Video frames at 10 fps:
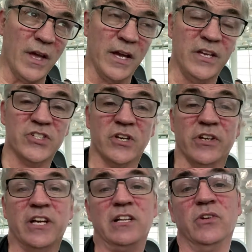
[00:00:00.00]
is going
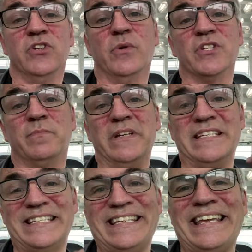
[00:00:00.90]
to include
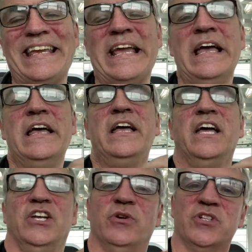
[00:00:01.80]
USB-C.
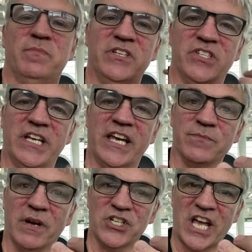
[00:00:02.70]
And USB-C has
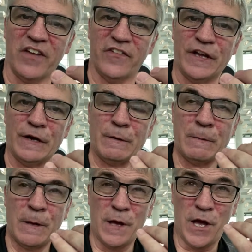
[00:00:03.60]
much heavier
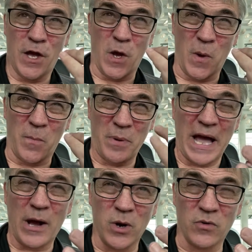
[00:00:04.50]

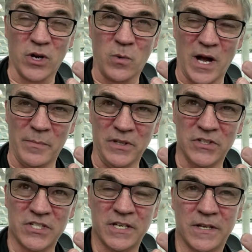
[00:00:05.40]
power
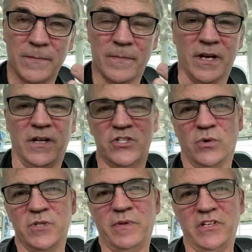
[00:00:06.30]
requirements. It's
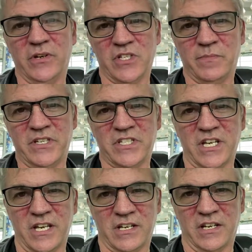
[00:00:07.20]
always been
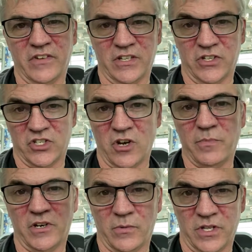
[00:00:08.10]
USB-C kind of in the top,
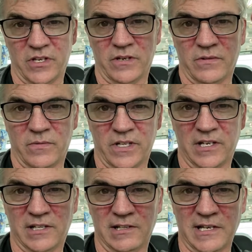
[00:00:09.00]
where the
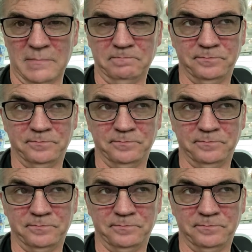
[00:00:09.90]
little